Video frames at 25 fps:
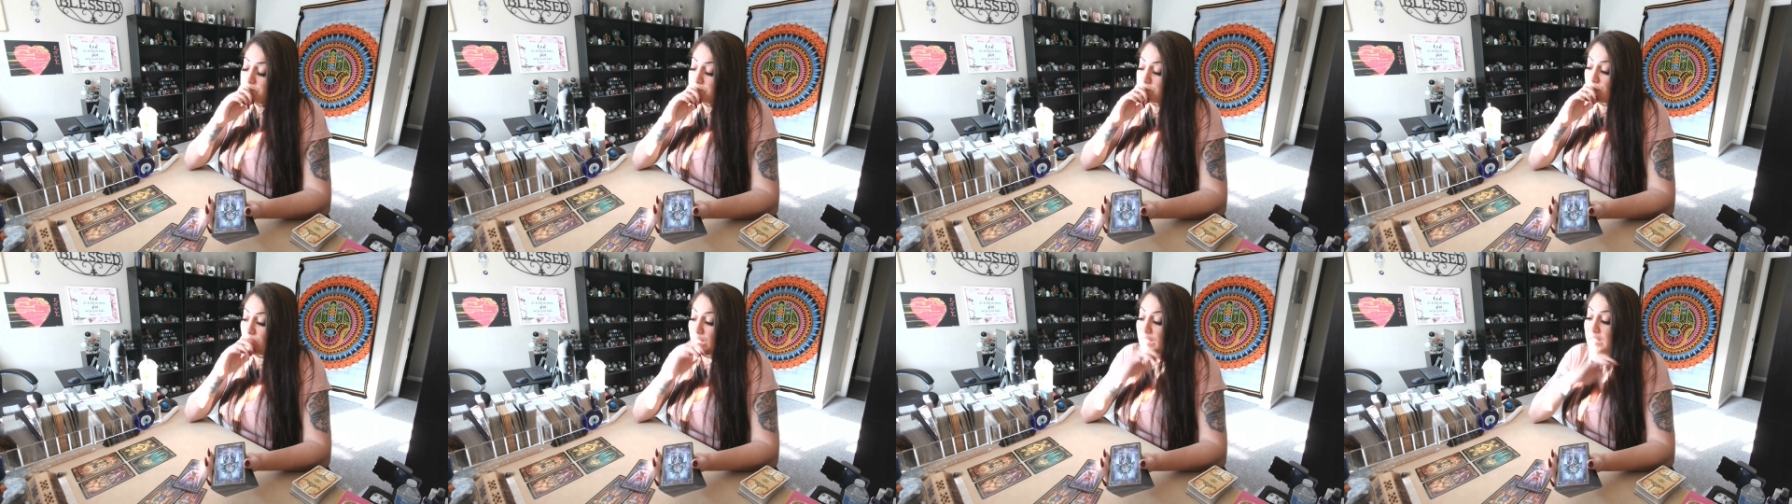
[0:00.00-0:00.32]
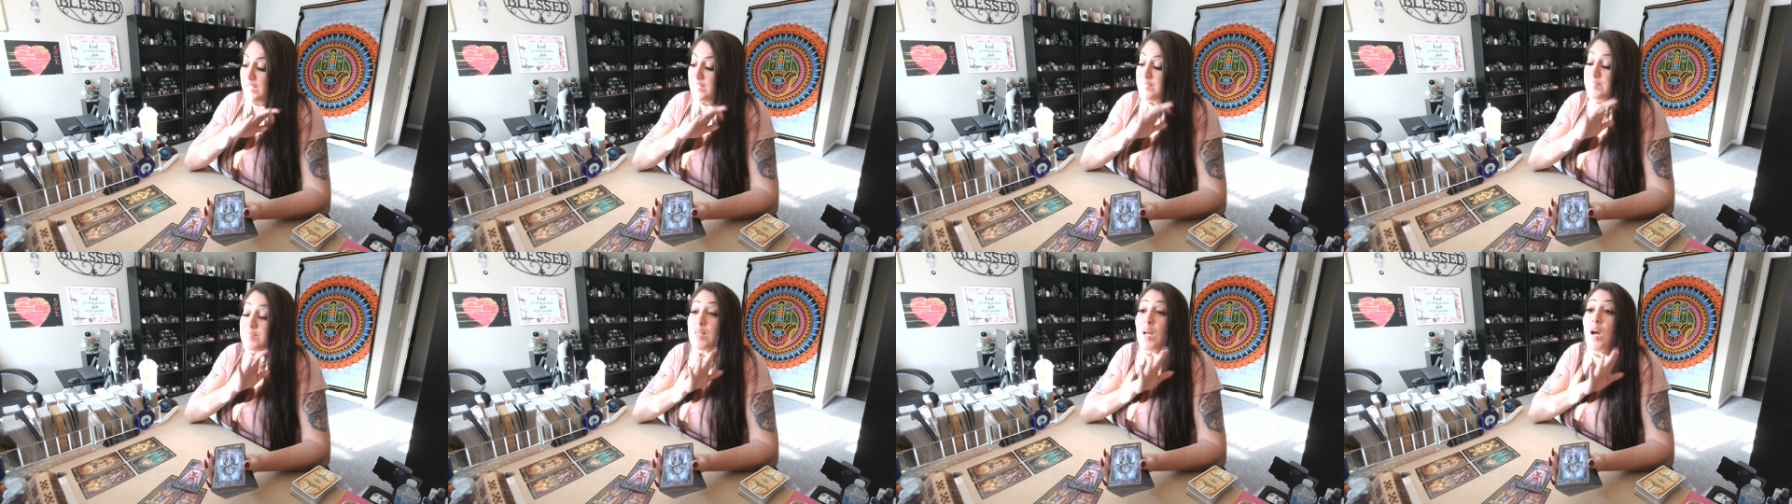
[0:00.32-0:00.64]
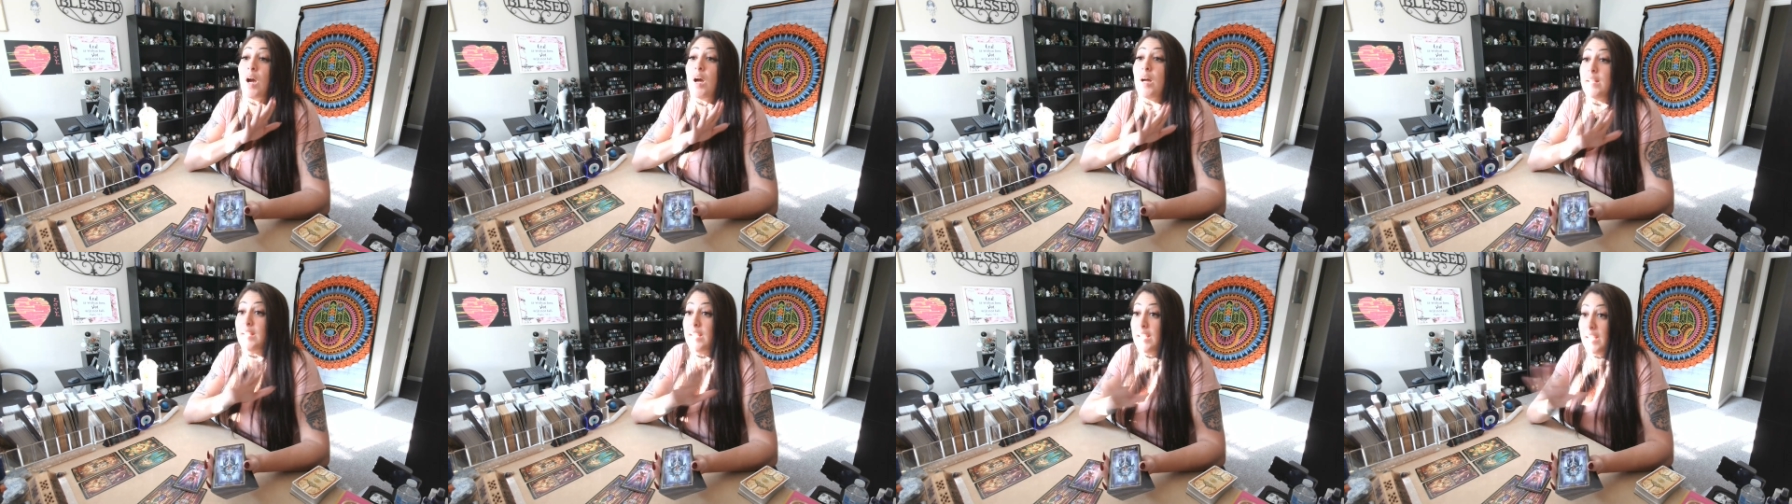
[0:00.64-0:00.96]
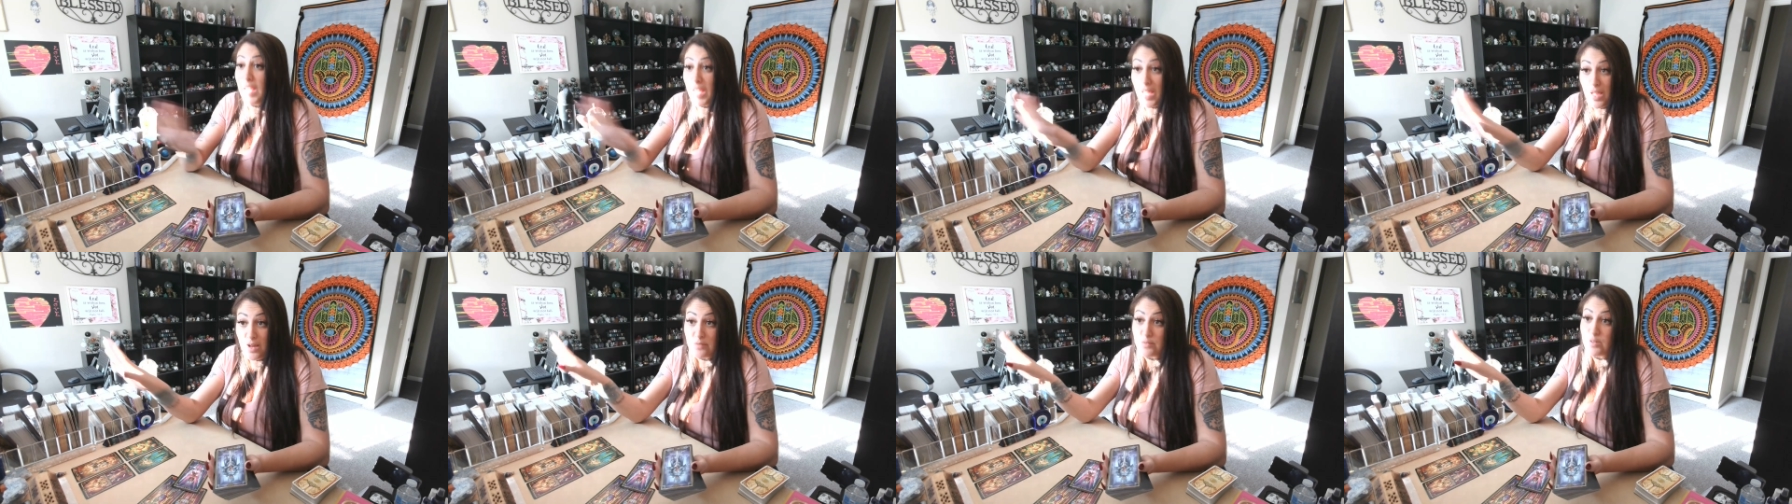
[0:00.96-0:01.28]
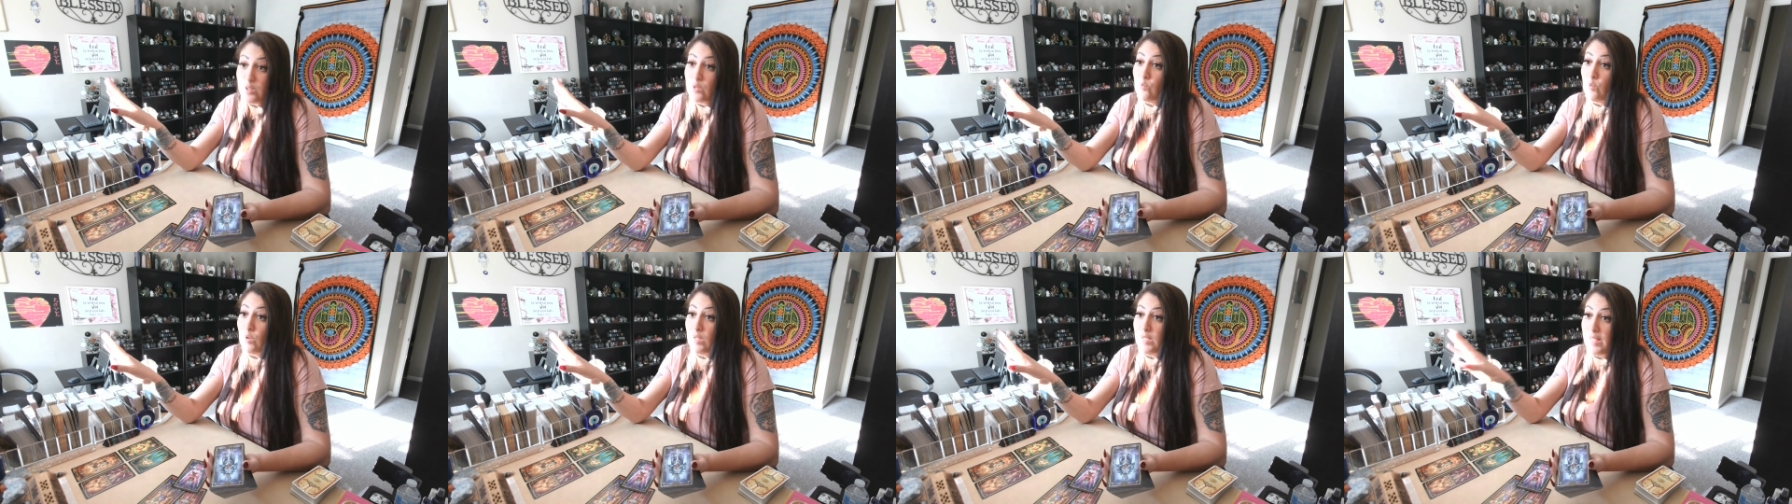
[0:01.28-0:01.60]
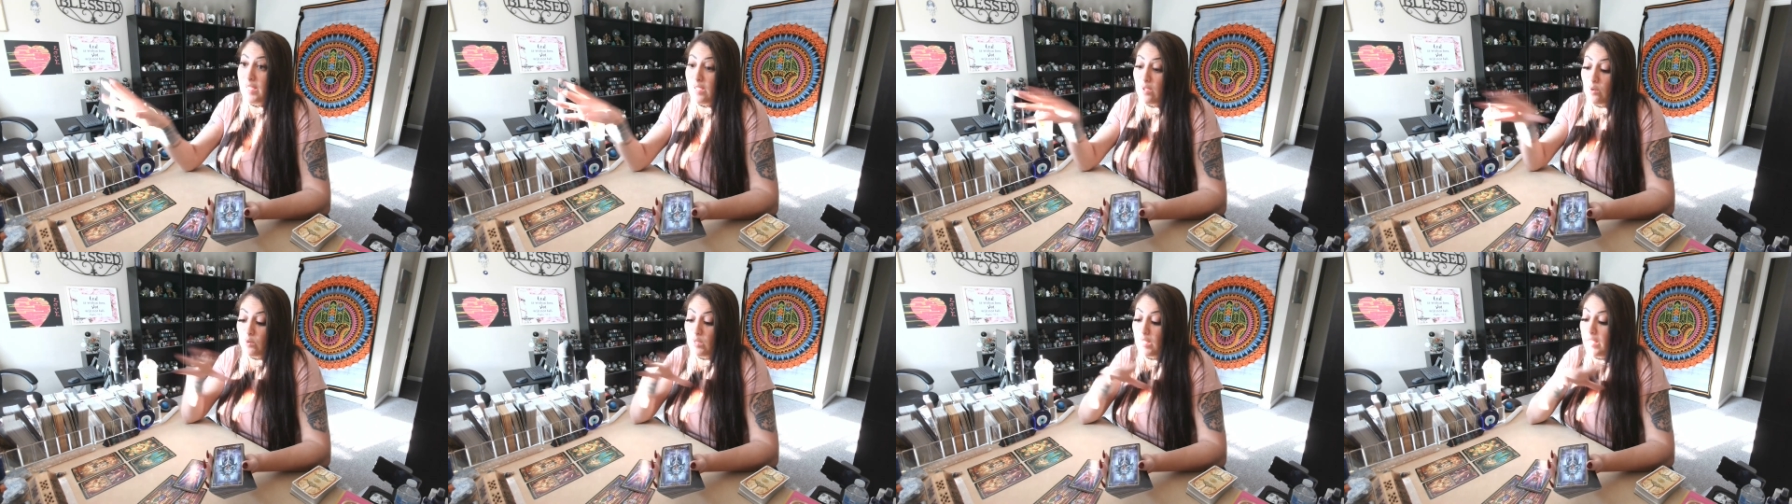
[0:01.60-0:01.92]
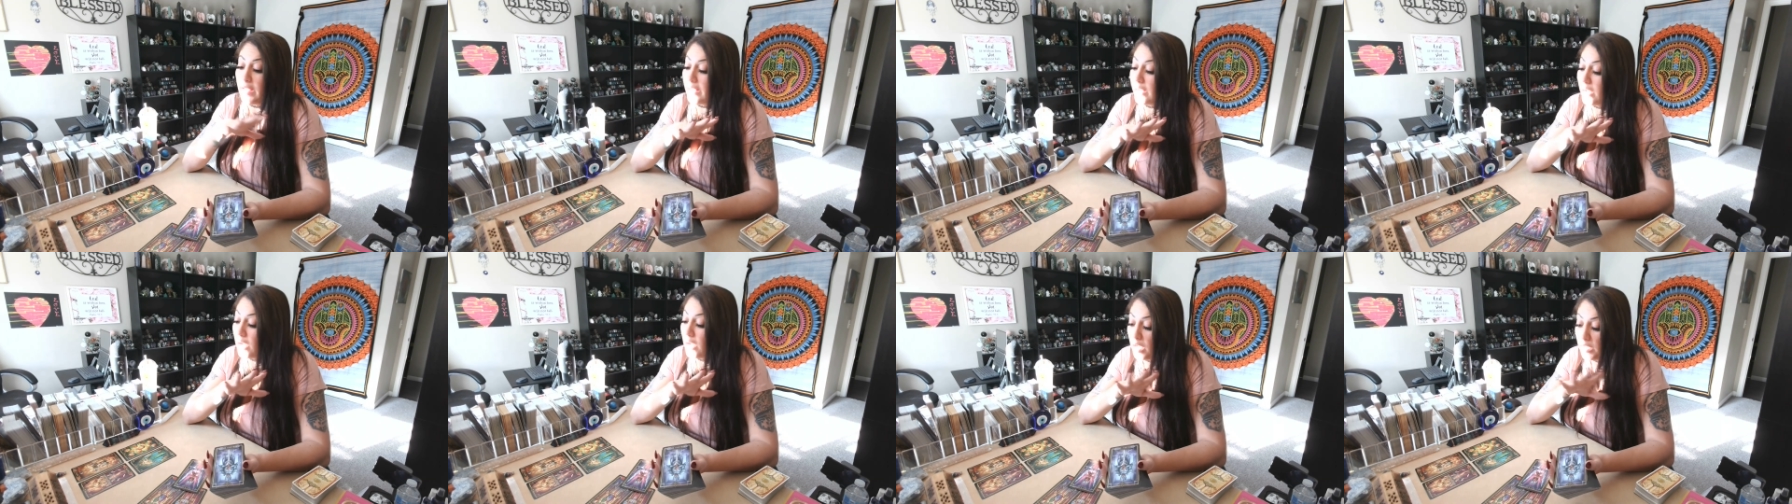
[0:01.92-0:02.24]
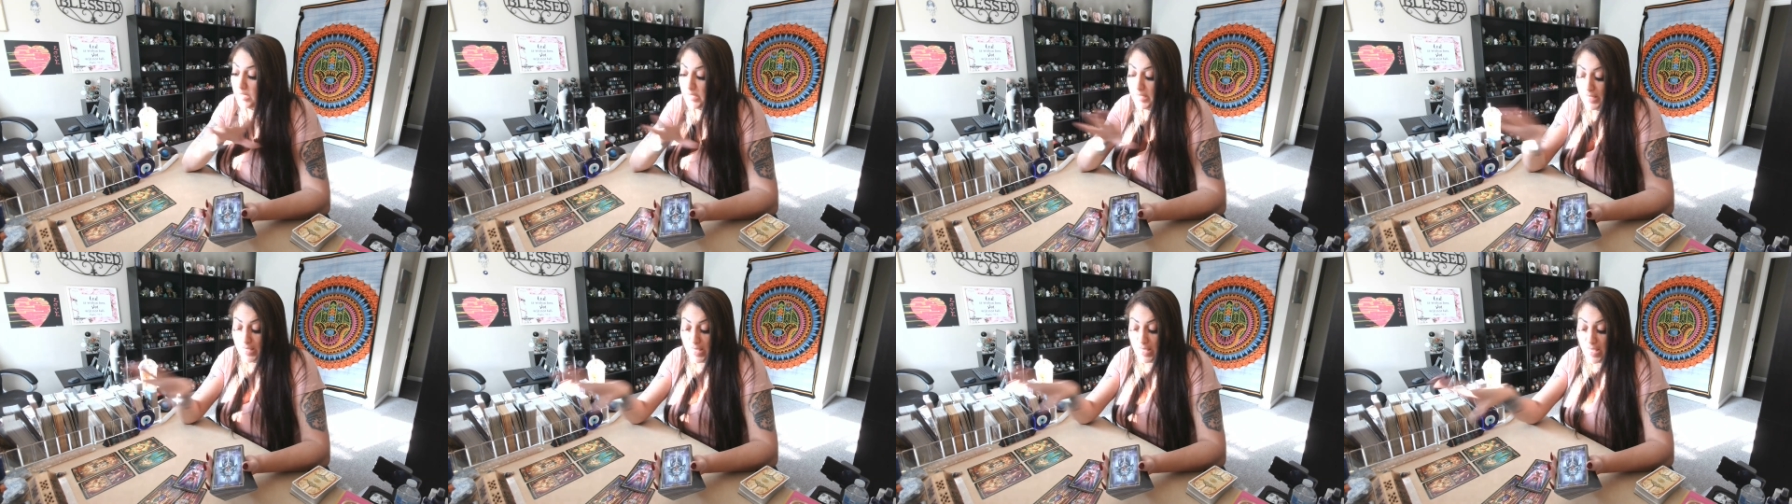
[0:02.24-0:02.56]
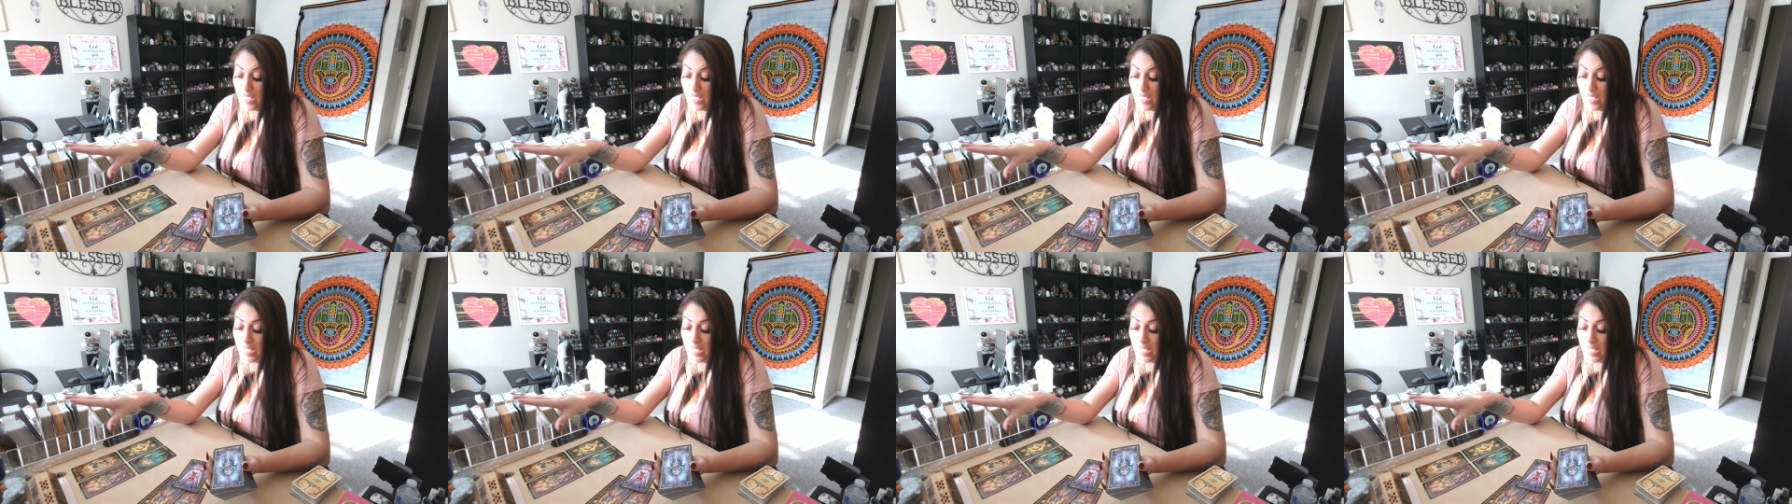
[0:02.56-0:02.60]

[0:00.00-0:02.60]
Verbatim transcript: is cutting everyone out and cutting